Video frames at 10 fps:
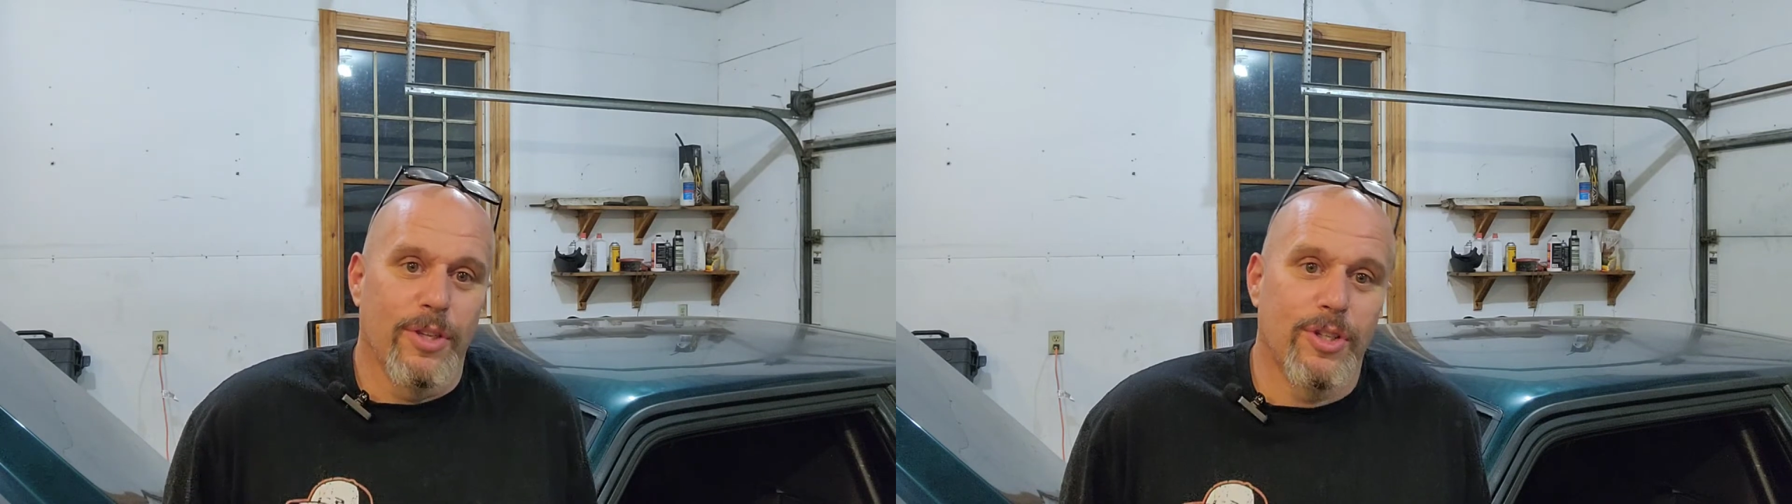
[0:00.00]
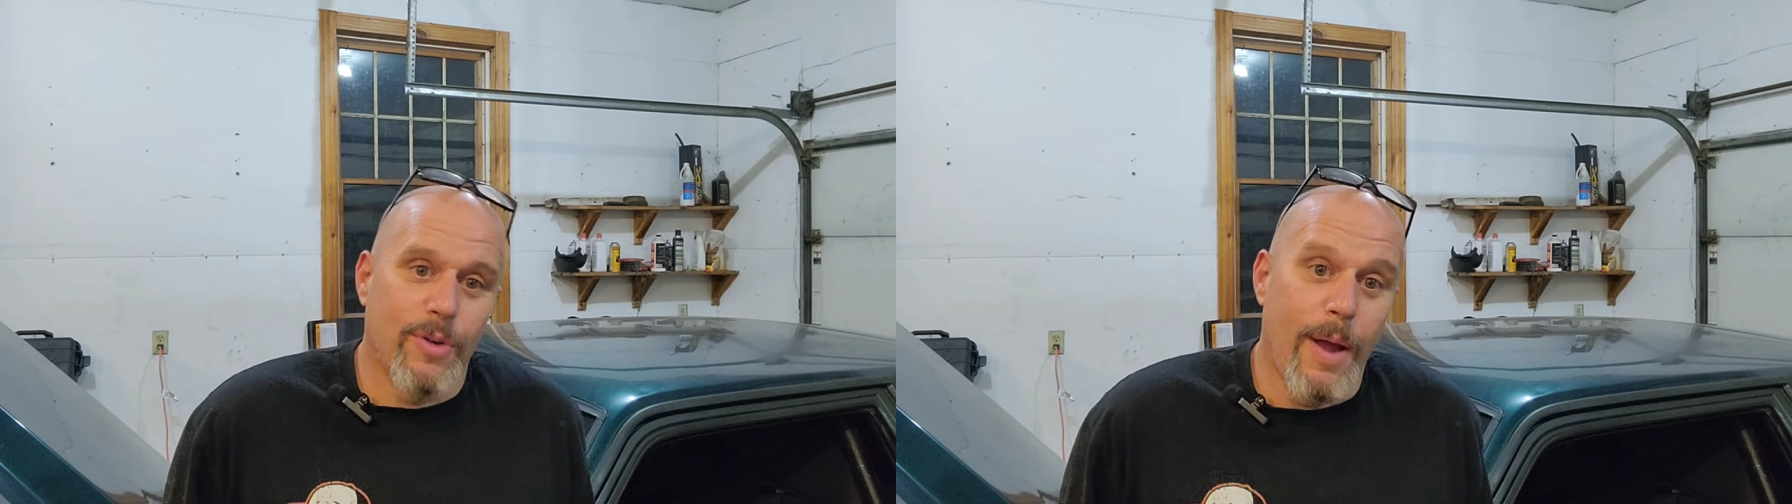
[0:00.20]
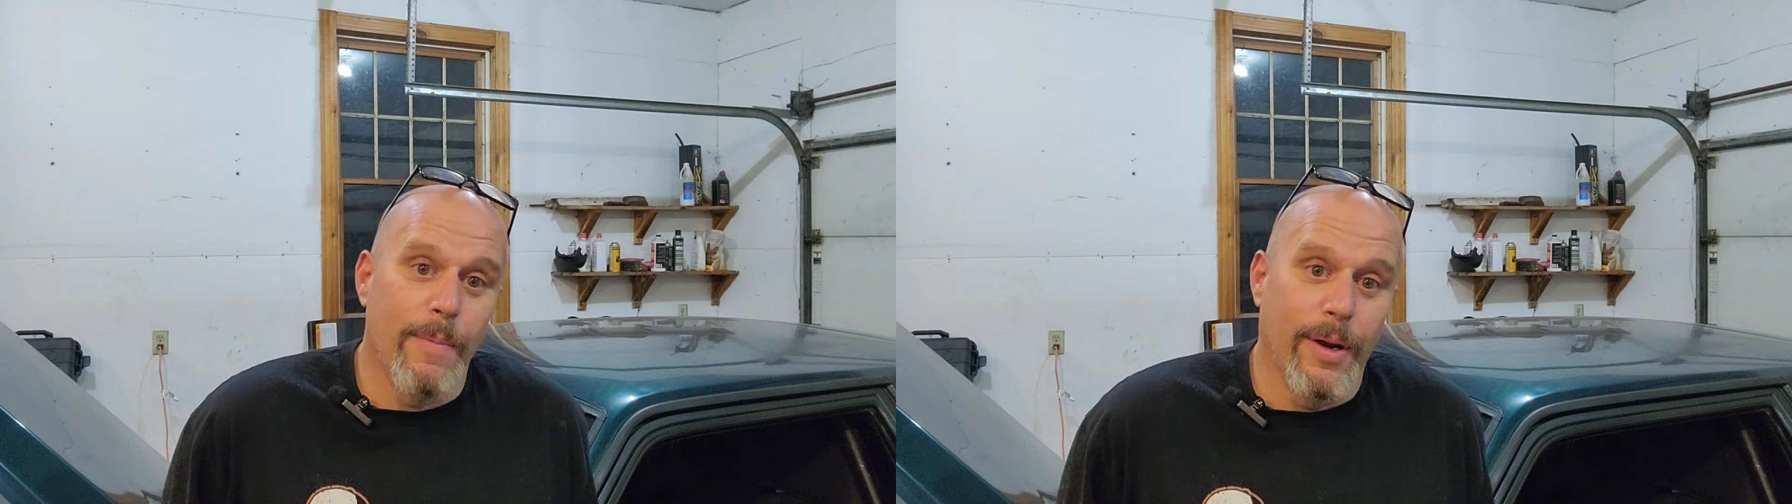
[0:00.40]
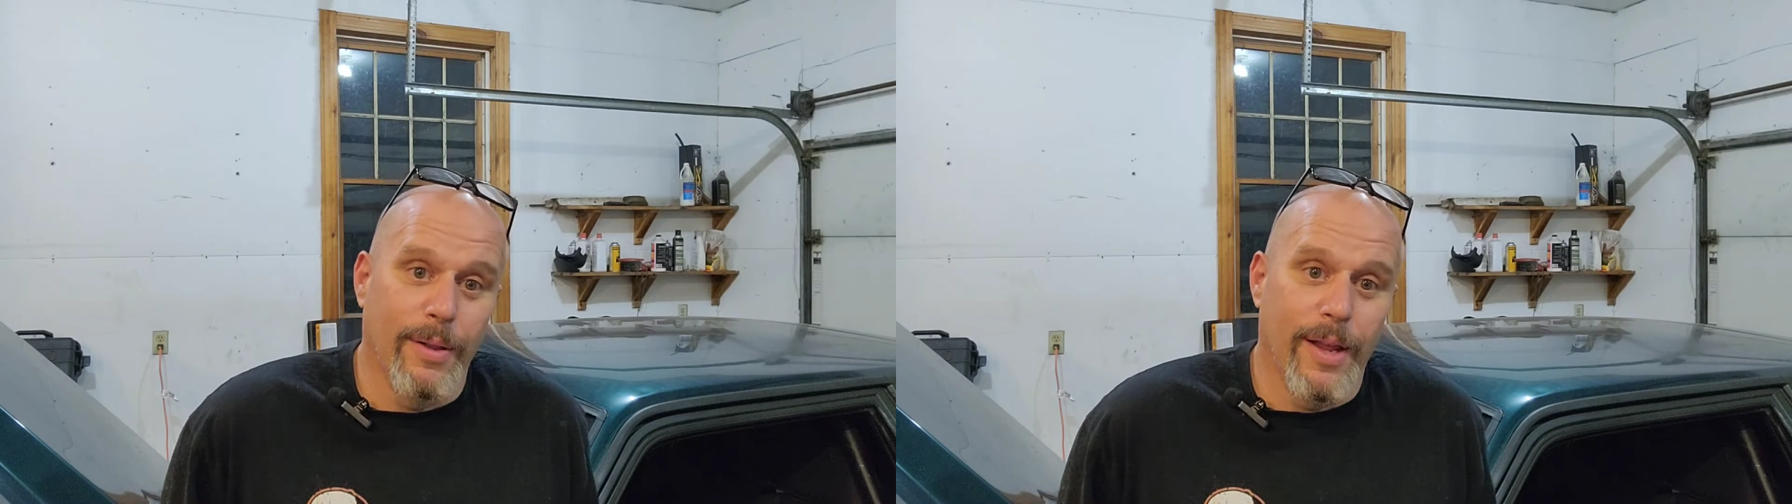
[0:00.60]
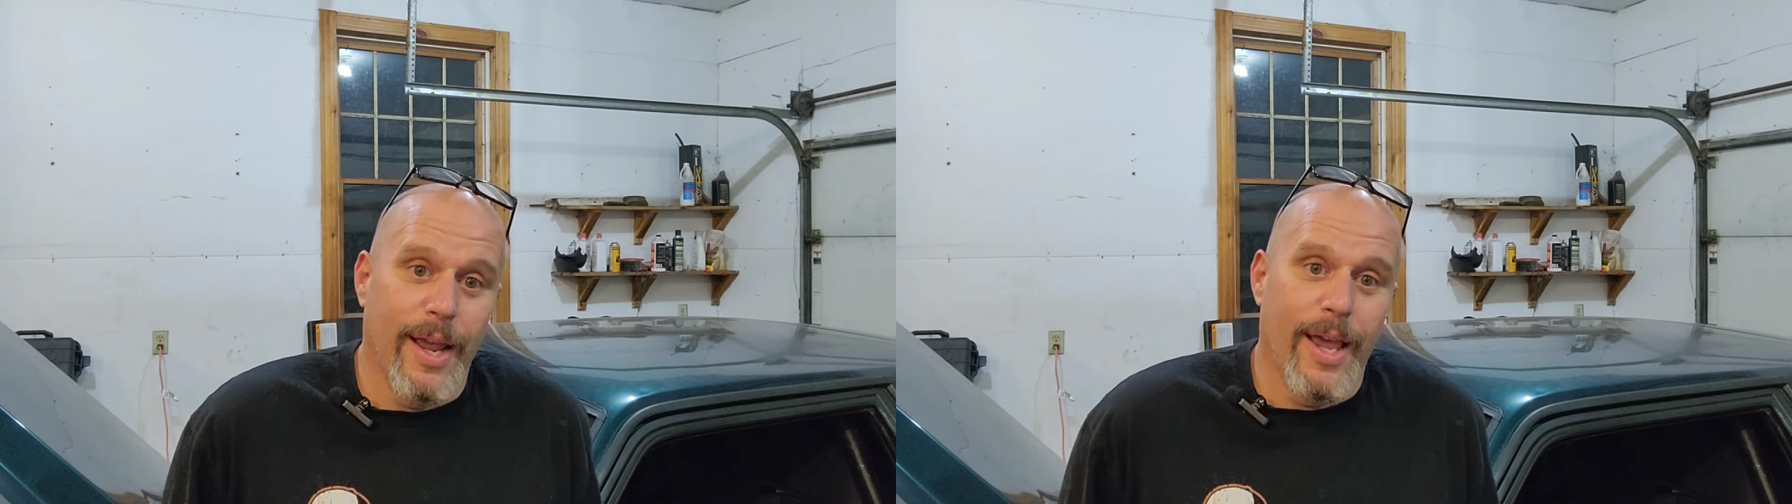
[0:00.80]
with scrap
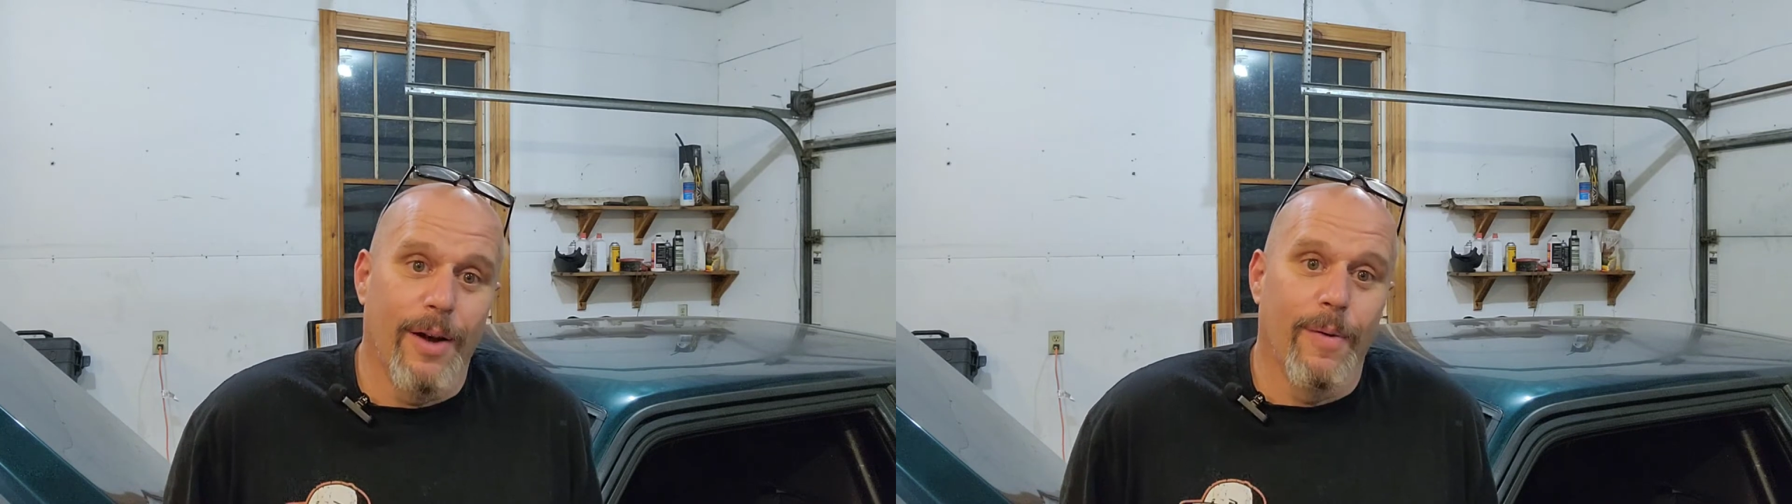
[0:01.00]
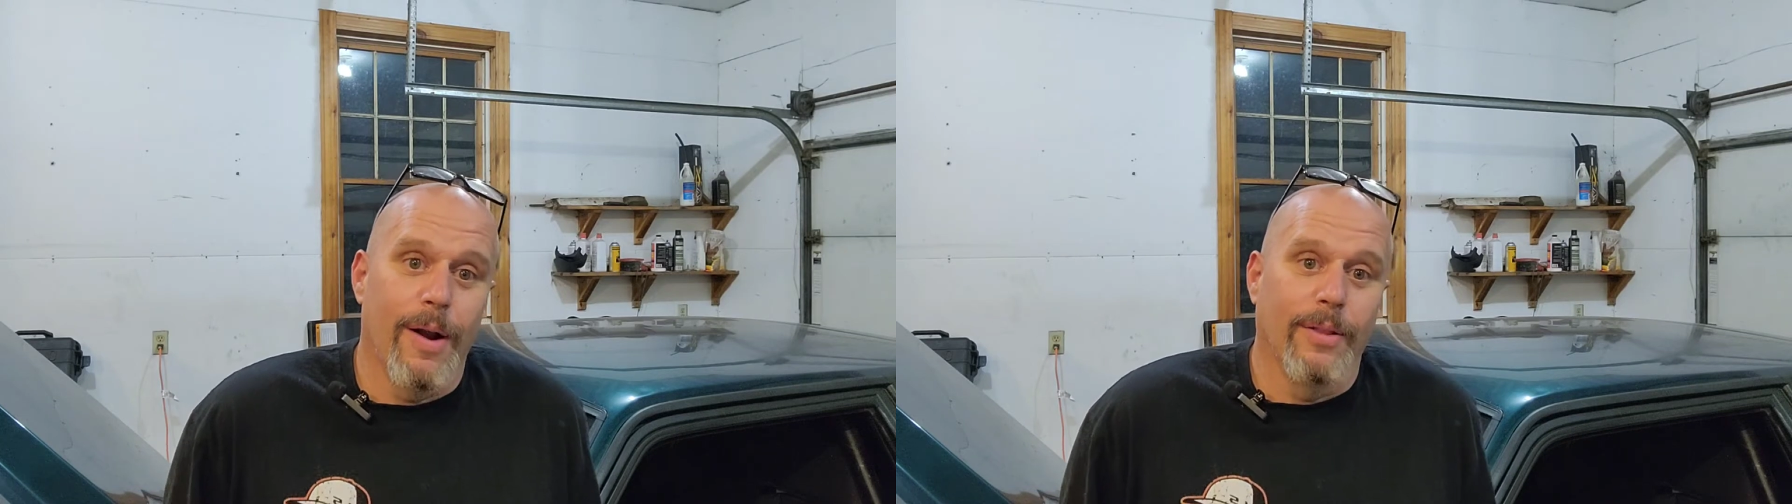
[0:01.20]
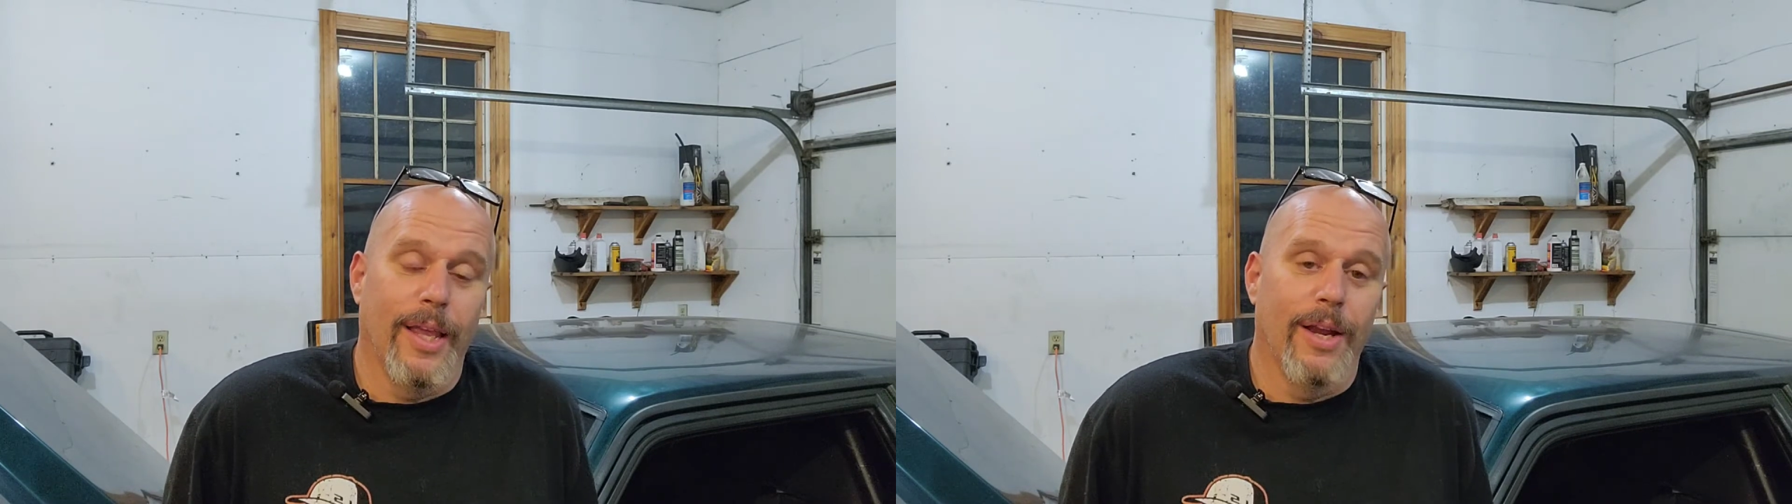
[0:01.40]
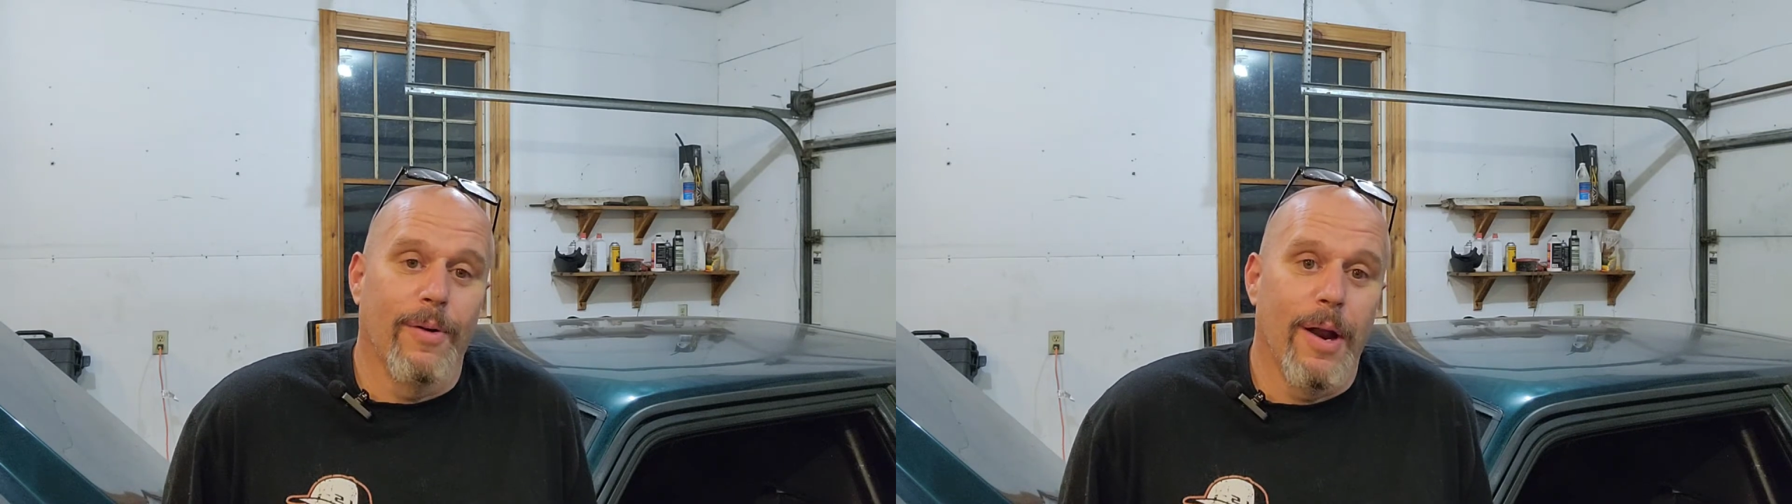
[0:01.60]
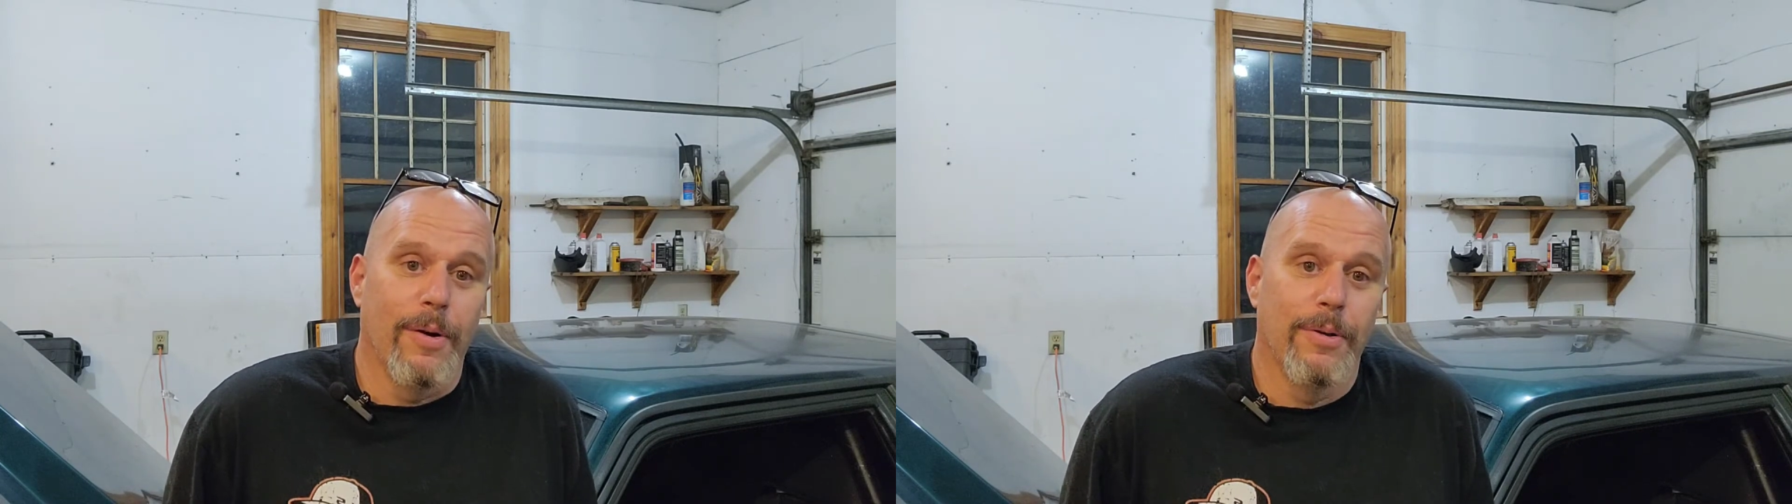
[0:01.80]
metal that I had laying
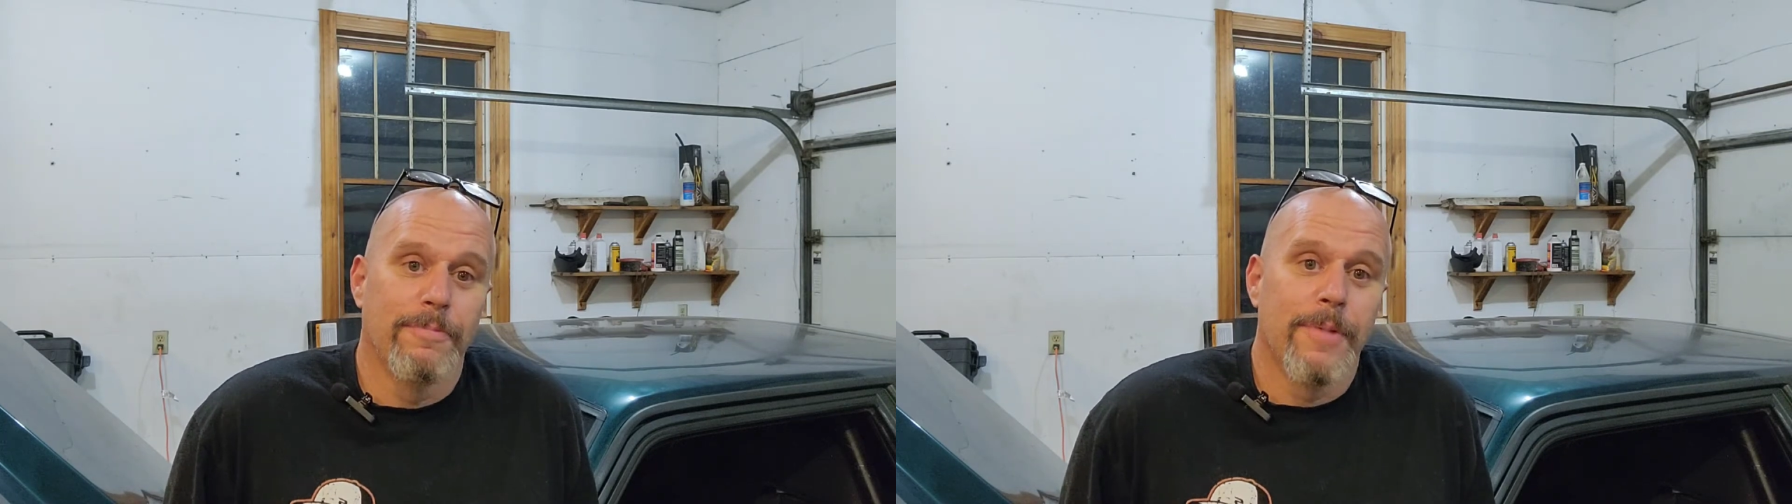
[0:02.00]
around.